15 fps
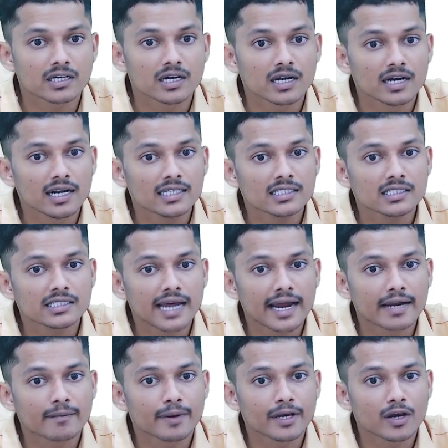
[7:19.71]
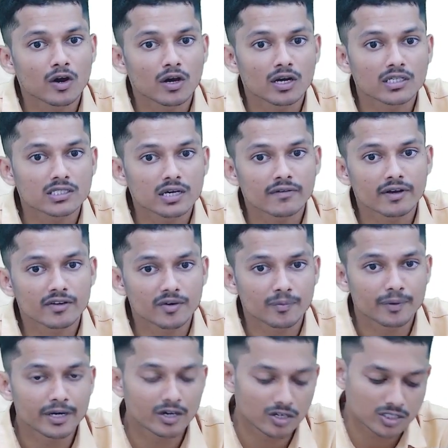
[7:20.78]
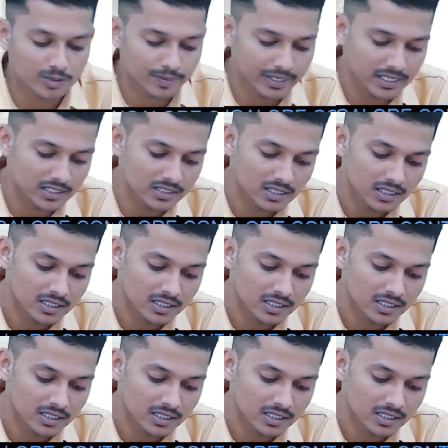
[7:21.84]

Less standby or reserve equipment or spares.